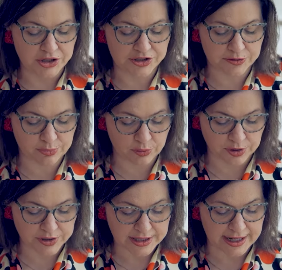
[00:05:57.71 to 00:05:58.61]

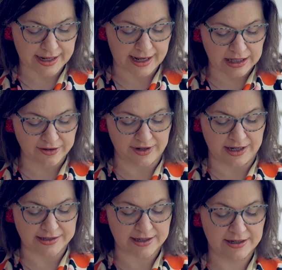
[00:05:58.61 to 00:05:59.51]
support, and
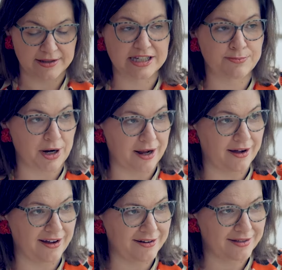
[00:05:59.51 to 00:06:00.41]
elevate the
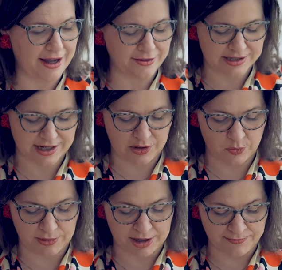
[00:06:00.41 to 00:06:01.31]
sprakkar, the outstanding
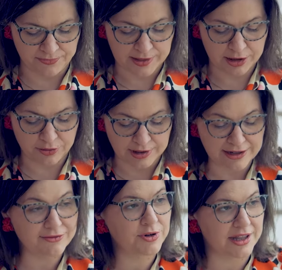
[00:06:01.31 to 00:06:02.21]
women, who
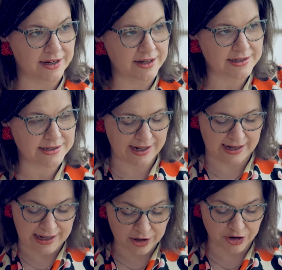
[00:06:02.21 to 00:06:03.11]
live within us
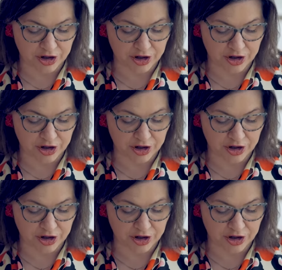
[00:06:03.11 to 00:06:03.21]
and in our